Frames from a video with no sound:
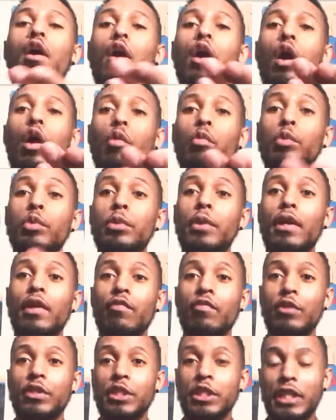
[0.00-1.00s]
a root
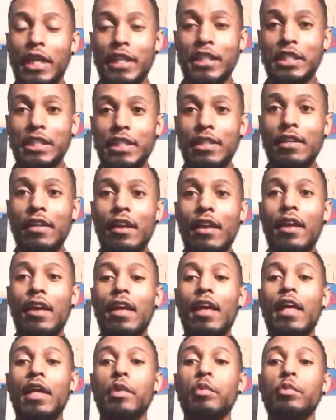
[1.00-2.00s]
of rejection
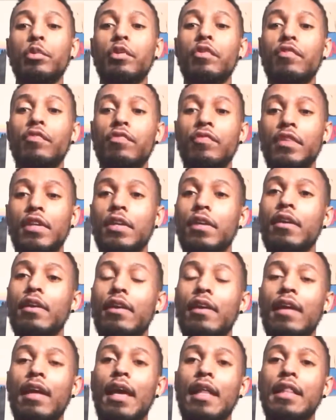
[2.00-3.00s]
and a root of fear,
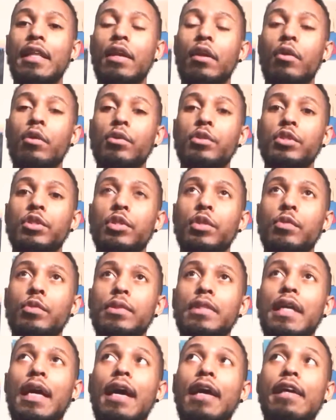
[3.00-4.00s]
and then also
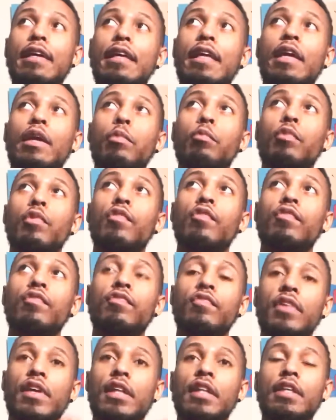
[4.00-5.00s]
tying in with
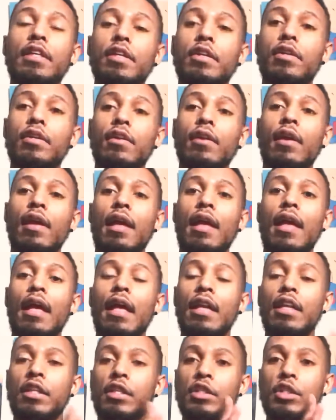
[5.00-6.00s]
failure
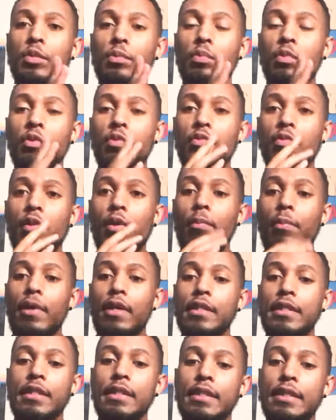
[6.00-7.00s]
and disapproval among
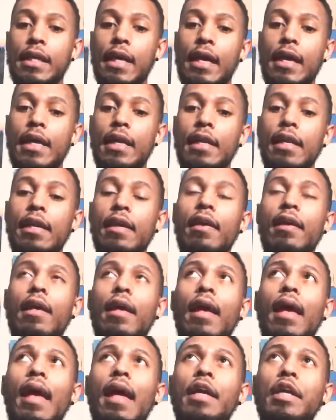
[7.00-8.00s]
society.
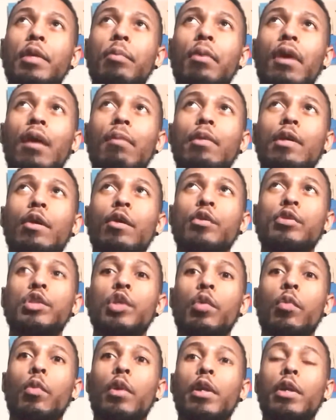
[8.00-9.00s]
And you're probably
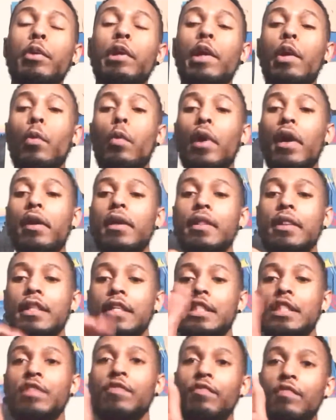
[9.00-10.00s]
also wondering, where did
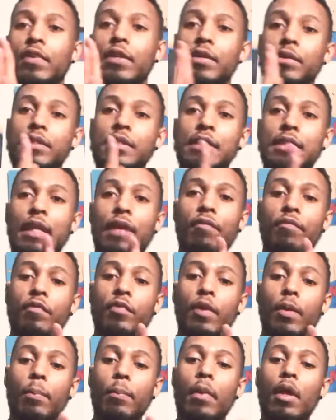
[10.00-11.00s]
this fear stem
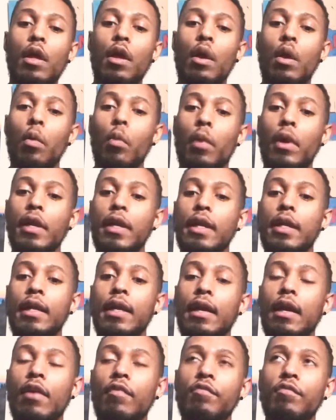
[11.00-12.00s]
from? Where did it
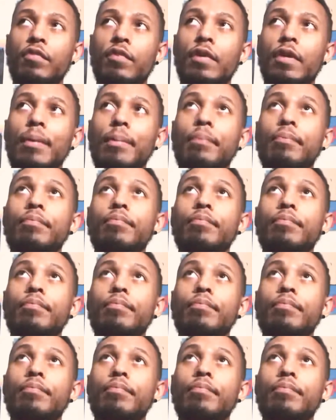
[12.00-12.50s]
come from?